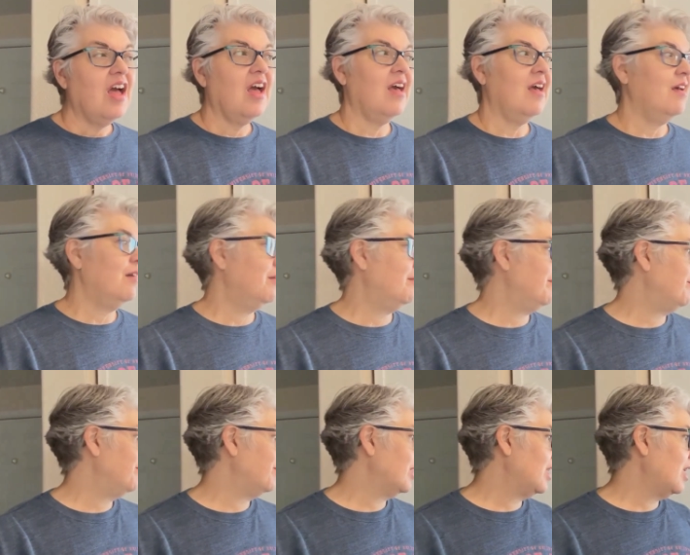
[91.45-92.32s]

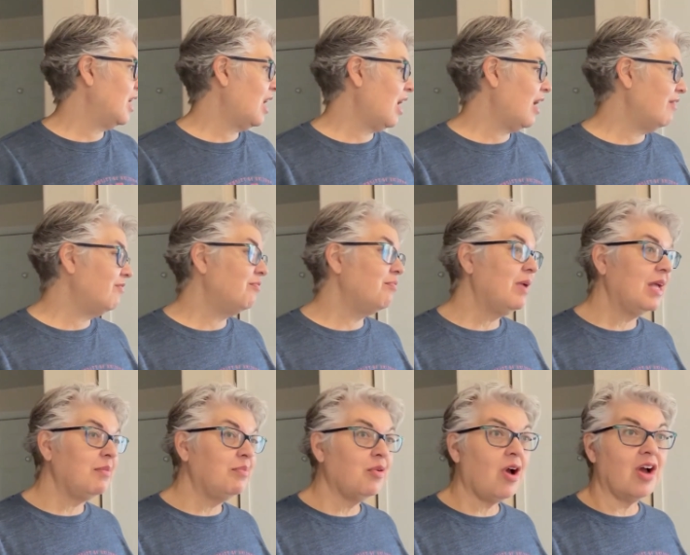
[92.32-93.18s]
Um, I've
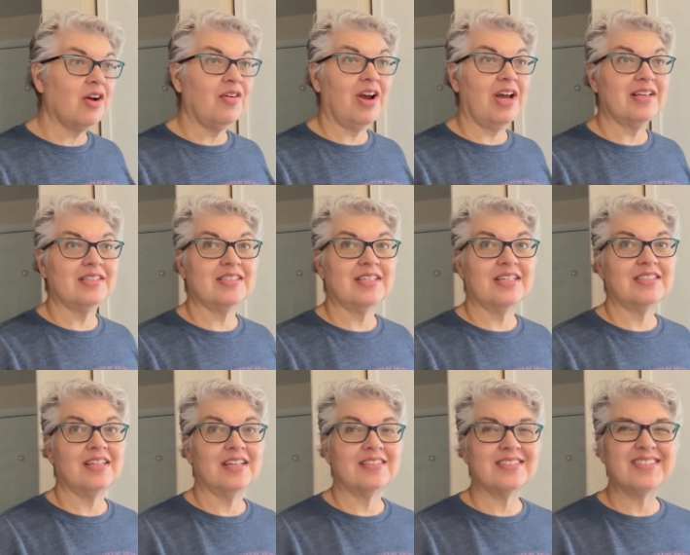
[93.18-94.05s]
made progress.
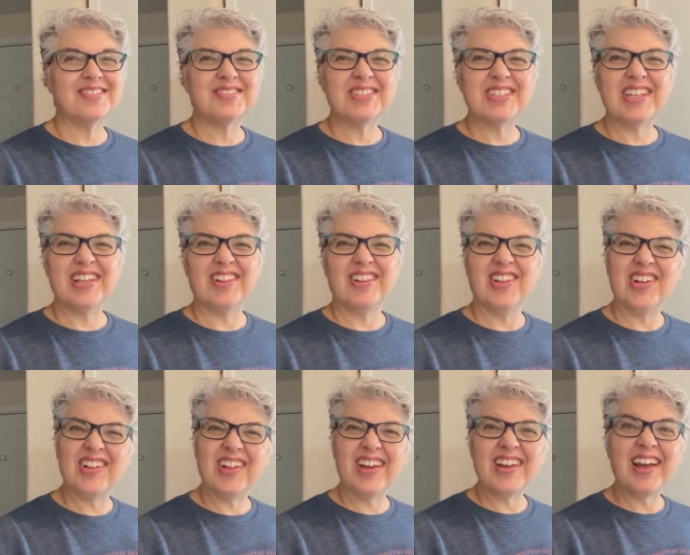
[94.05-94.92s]
It doesn't really
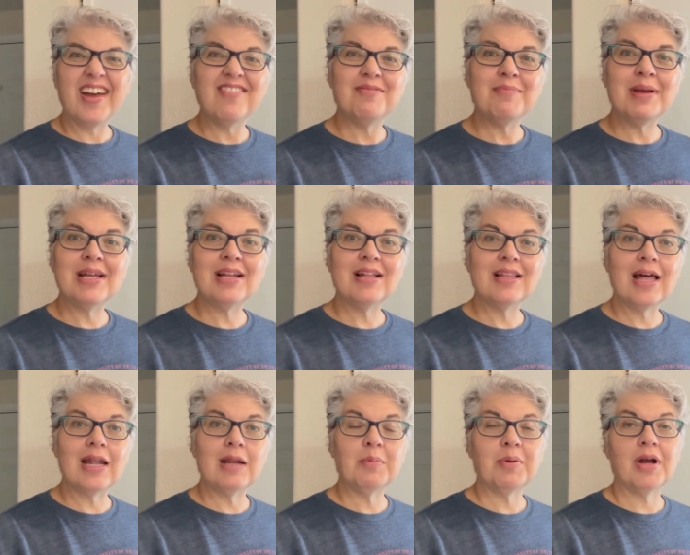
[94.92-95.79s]
look like I've made a
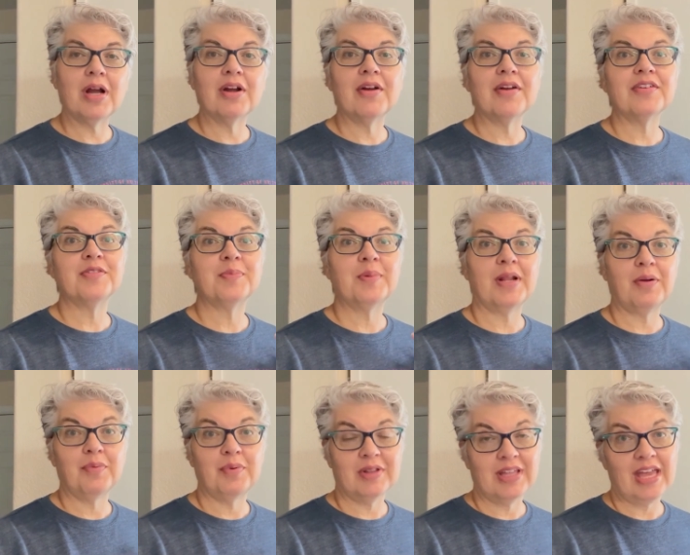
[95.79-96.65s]
lot of progress, but
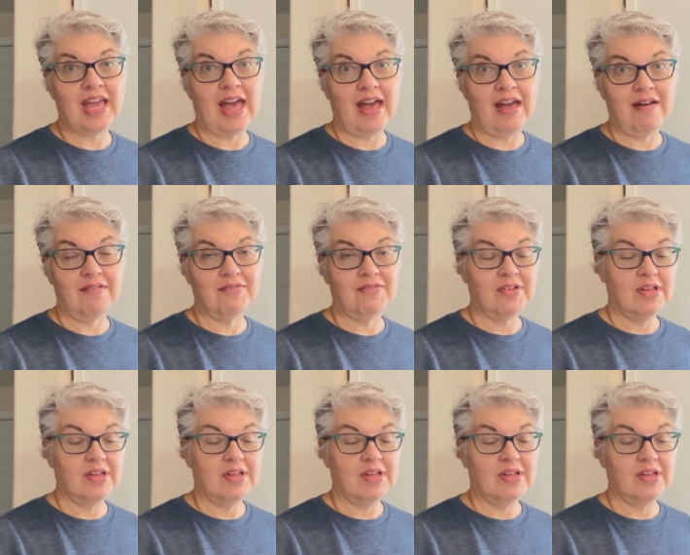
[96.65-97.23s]
I really have.